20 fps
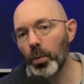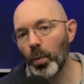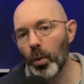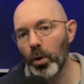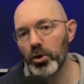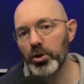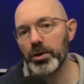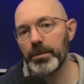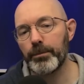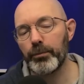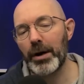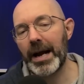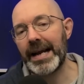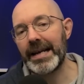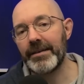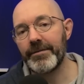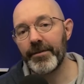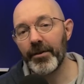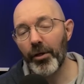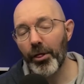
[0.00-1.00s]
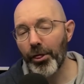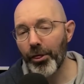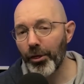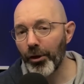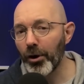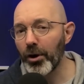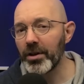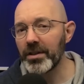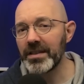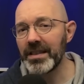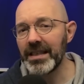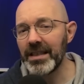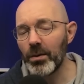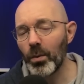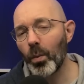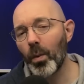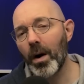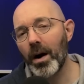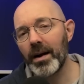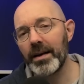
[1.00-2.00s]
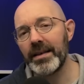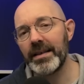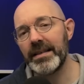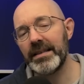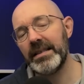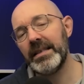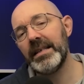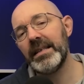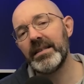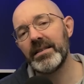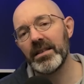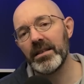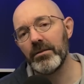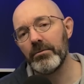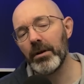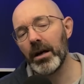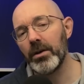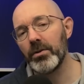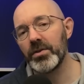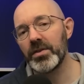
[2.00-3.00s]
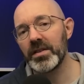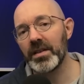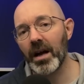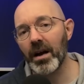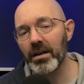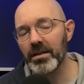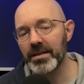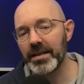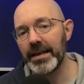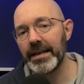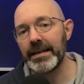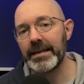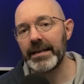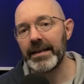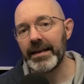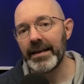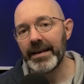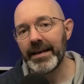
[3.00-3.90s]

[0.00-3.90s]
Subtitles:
watch brand for 31 years in a row, starting